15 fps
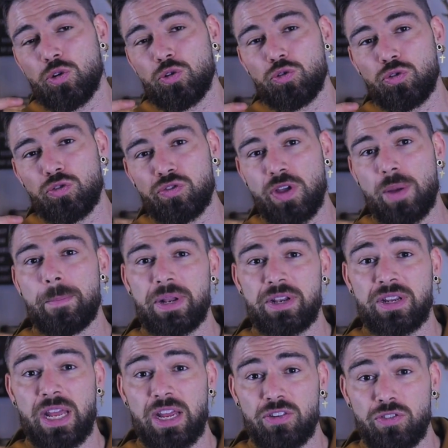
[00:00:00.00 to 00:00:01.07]
Some
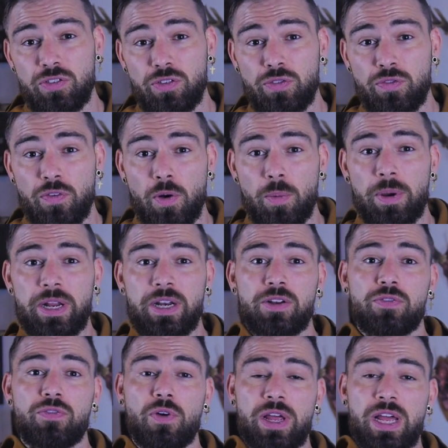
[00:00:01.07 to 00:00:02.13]
medications
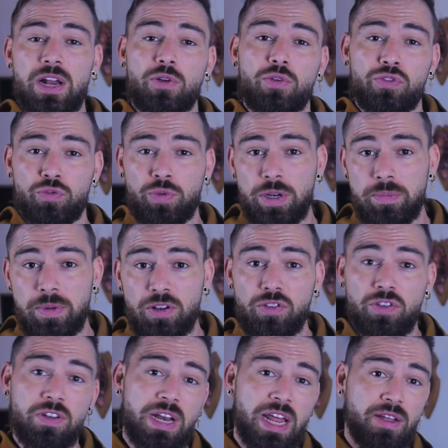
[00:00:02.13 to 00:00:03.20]
formulated for hair loss
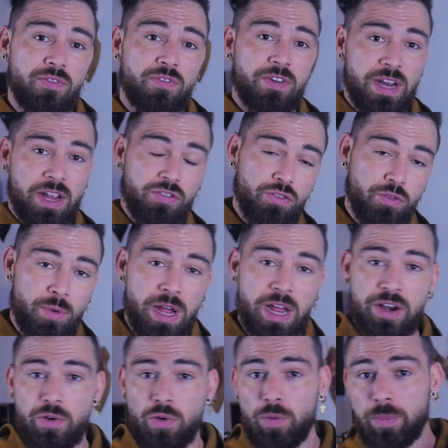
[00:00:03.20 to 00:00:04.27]
treatments like
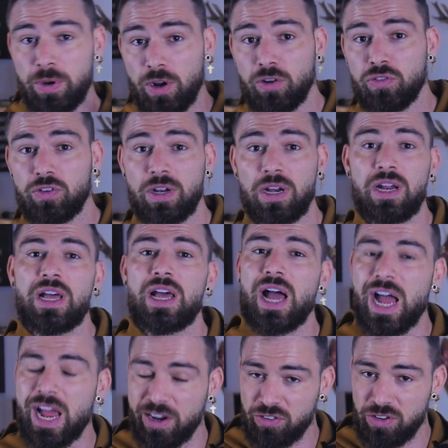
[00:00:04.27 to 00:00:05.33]
finasteride or minoxidil
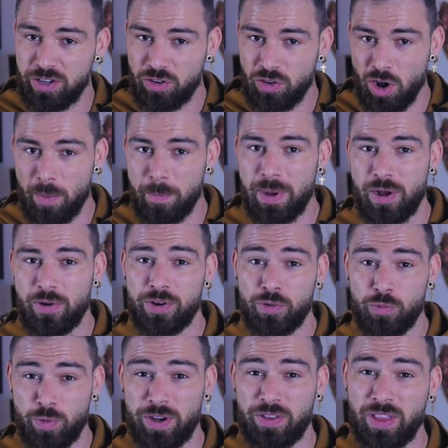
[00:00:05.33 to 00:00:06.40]
are actually
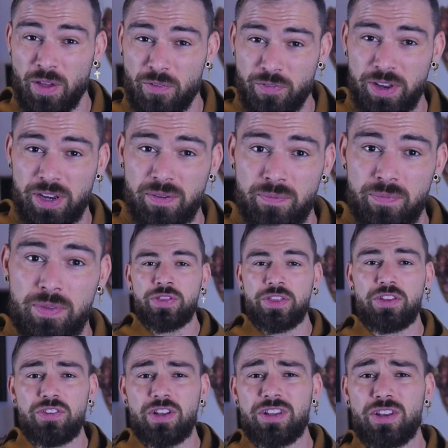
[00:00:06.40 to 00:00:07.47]
compounded with caffeine.
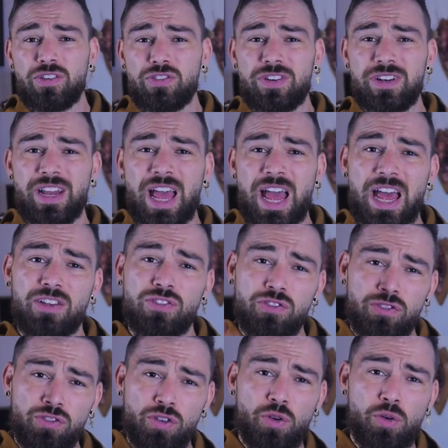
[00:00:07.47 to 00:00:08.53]
This addition has
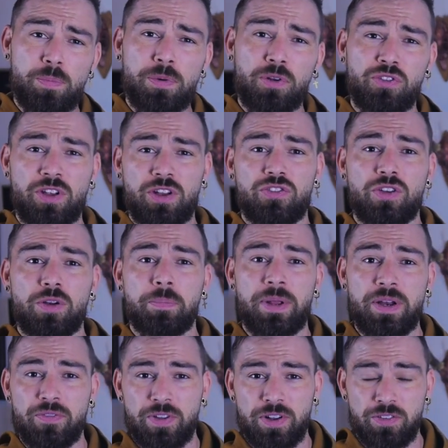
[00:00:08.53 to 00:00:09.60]
two potential
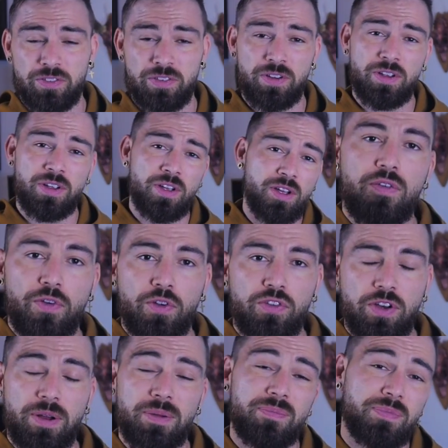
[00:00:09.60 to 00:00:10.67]
benefits.
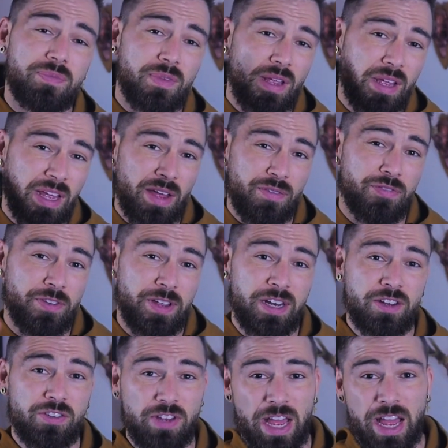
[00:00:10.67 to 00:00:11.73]
Firstly,
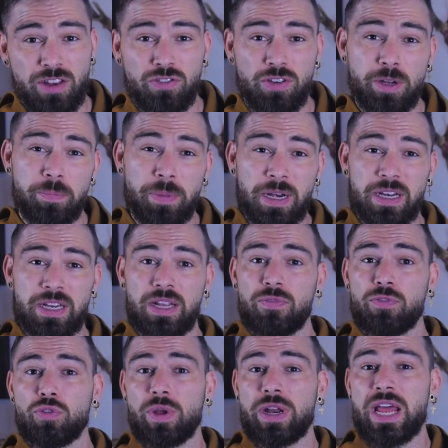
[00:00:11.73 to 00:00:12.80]
caffeine is actually
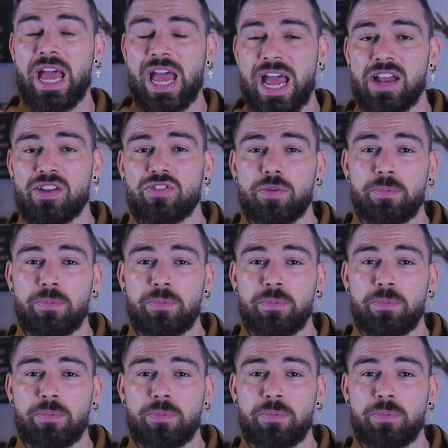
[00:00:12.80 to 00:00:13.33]
believed to enhance the